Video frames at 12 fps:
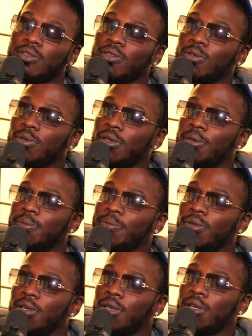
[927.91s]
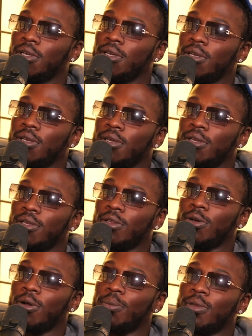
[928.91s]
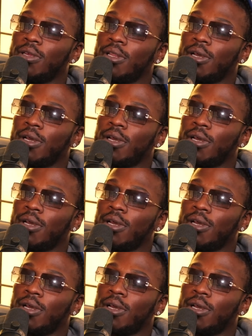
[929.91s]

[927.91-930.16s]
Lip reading: So you know what I mean?